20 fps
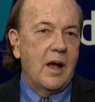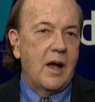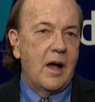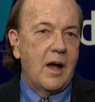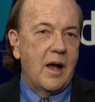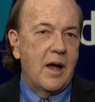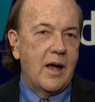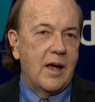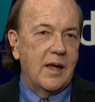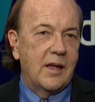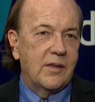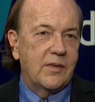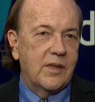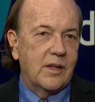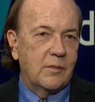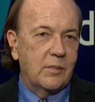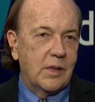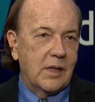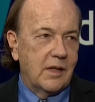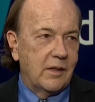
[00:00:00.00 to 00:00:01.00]
I
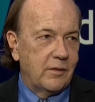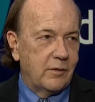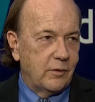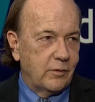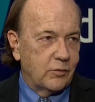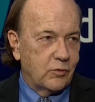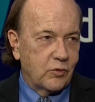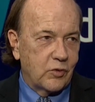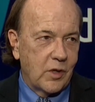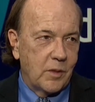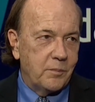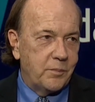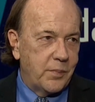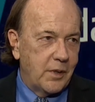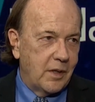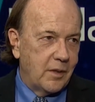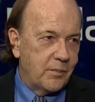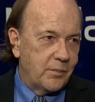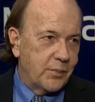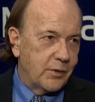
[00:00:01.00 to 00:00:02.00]
think we got a little Trump
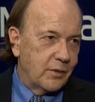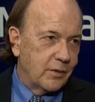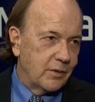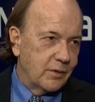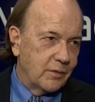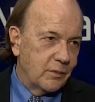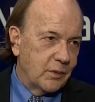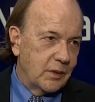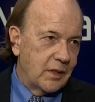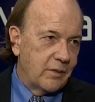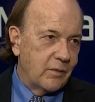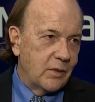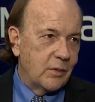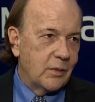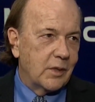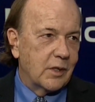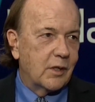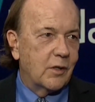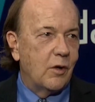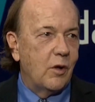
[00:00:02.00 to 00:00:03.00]
bump, or whatever you
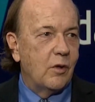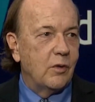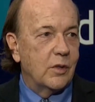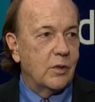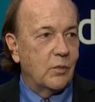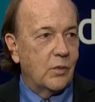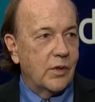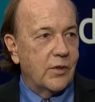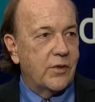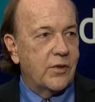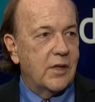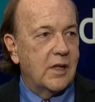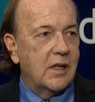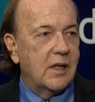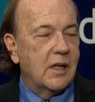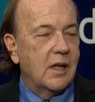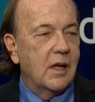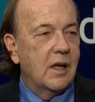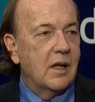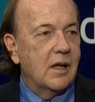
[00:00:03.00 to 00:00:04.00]
want to call it, with
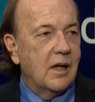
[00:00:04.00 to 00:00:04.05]
the